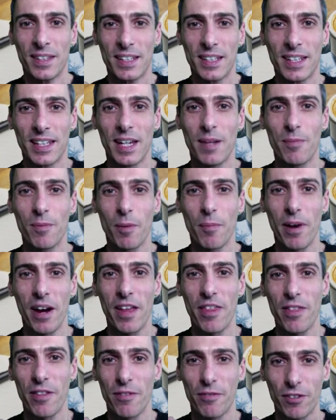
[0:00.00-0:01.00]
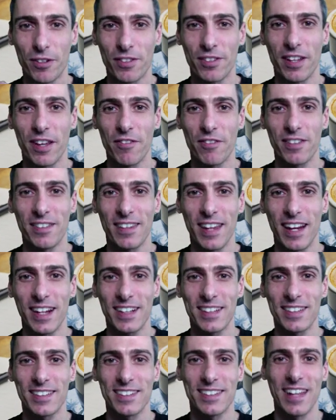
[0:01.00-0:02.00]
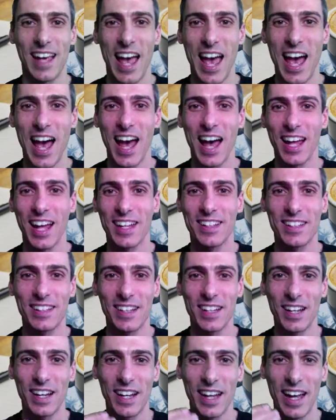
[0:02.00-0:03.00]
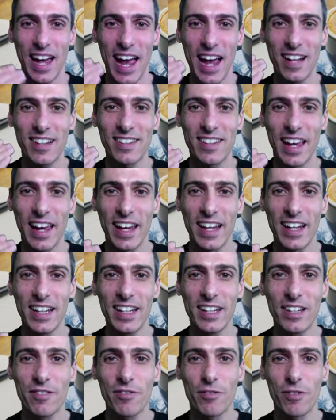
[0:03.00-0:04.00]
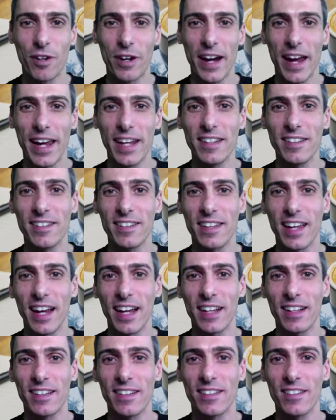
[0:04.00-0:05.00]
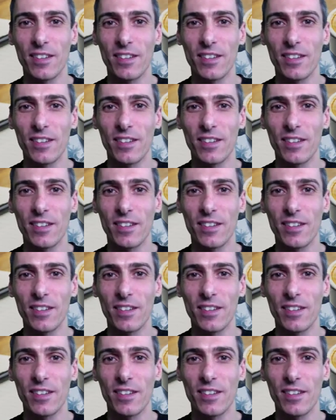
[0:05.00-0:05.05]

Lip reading: keeping your breath for 7 seconds, and exhaling for 8 seconds.